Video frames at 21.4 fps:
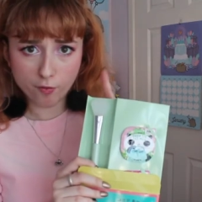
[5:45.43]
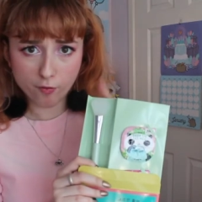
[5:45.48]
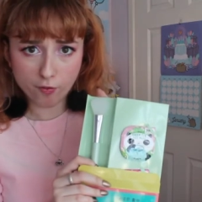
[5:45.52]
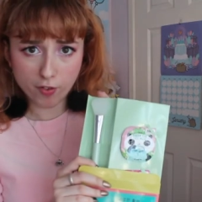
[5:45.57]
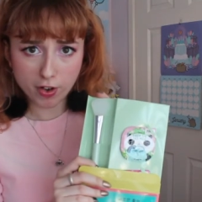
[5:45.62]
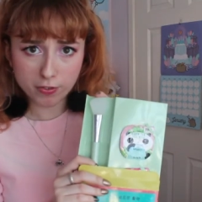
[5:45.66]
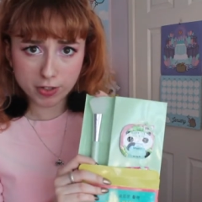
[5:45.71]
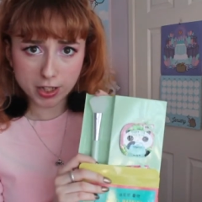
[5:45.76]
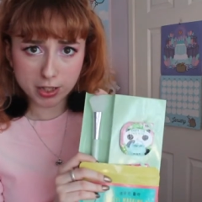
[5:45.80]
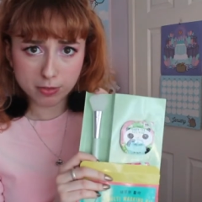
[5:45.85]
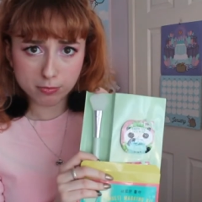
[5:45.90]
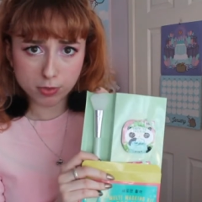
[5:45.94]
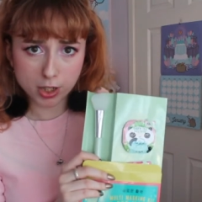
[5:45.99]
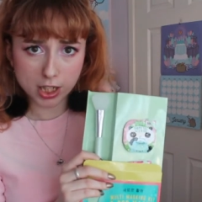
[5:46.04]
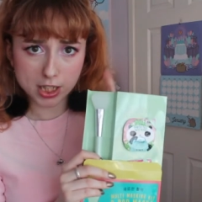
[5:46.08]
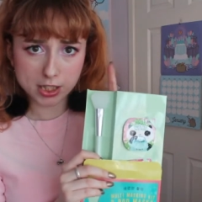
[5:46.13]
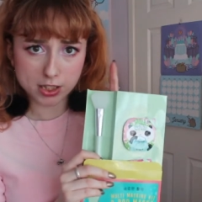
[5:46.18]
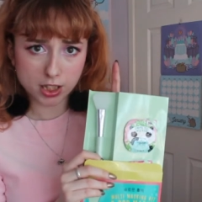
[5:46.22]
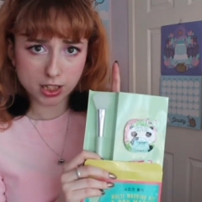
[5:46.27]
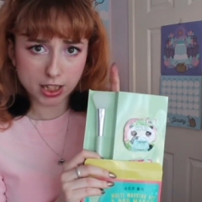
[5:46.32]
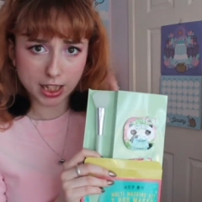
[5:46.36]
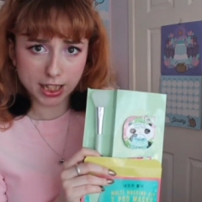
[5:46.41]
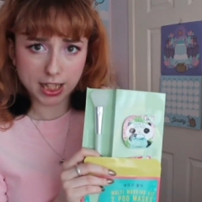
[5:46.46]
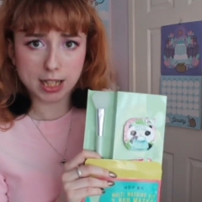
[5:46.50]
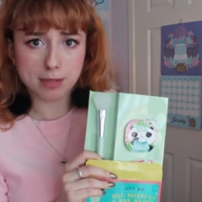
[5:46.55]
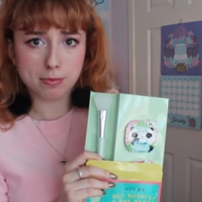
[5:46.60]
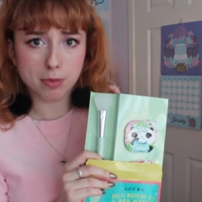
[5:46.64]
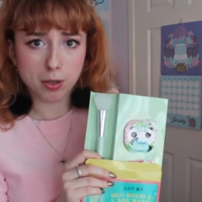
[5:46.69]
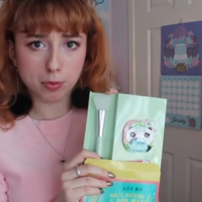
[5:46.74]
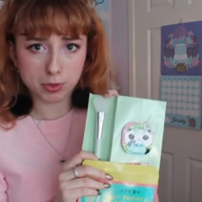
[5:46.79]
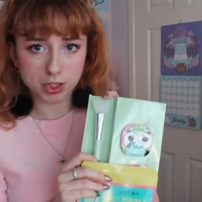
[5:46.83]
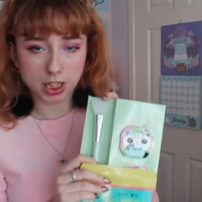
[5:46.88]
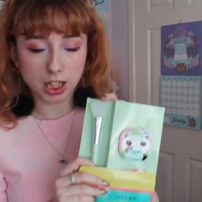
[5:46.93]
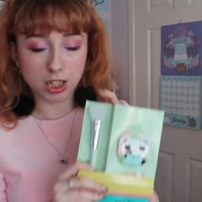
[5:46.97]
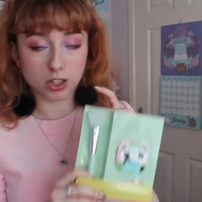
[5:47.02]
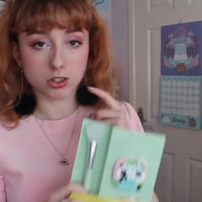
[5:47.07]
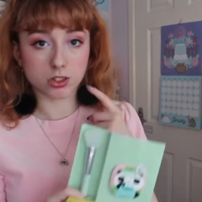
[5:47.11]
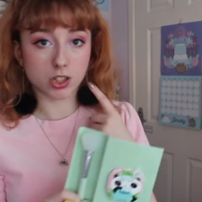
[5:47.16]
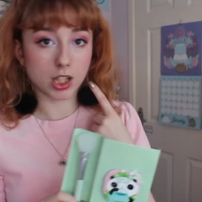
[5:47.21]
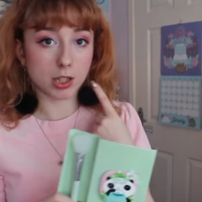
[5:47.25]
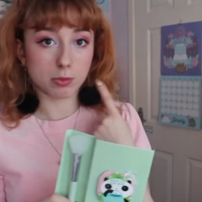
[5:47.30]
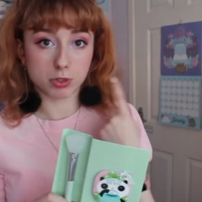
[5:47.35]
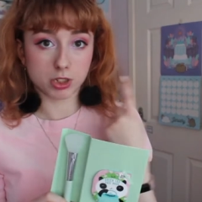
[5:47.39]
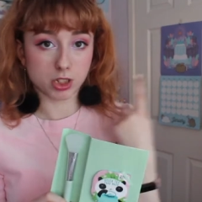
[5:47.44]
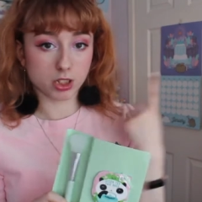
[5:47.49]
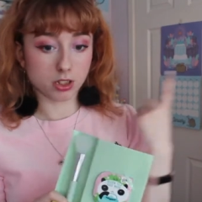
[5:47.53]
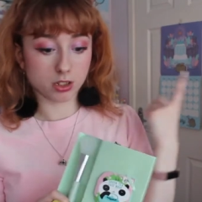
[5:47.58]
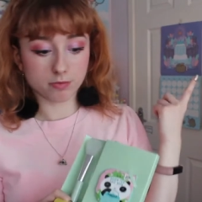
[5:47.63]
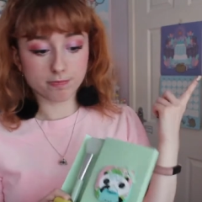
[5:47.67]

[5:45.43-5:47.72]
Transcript: very impressed that they came up with that because I wasn't.